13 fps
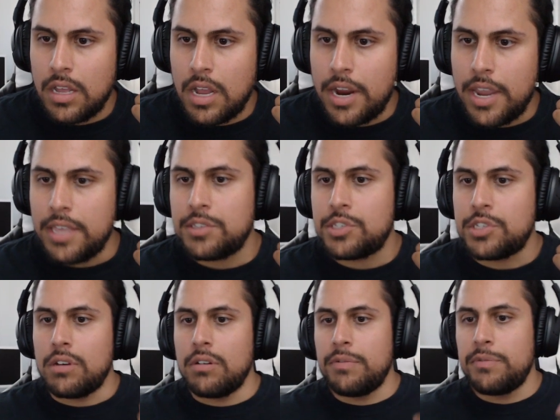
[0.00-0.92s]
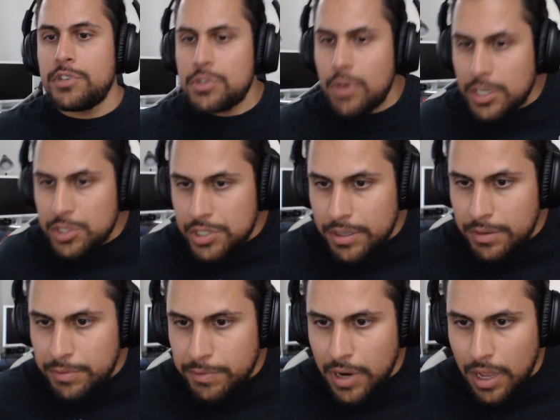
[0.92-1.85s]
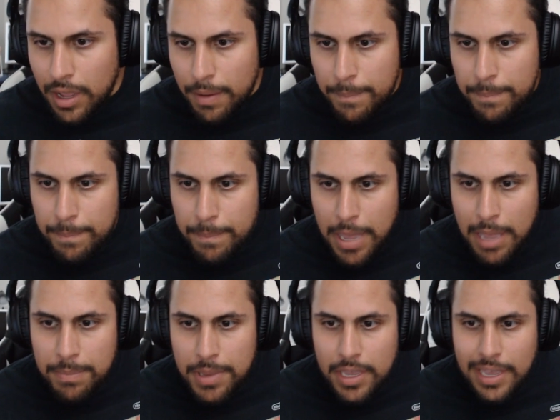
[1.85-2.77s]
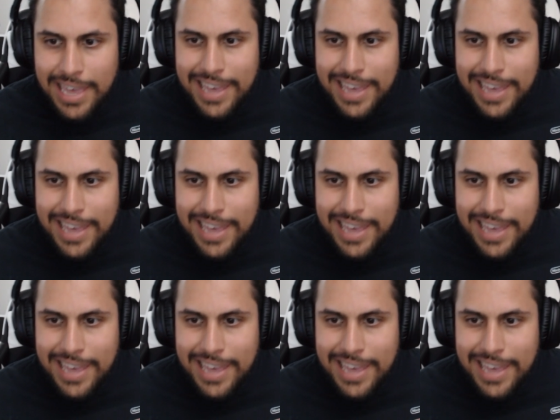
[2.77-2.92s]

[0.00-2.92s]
All right, so first question from Pepe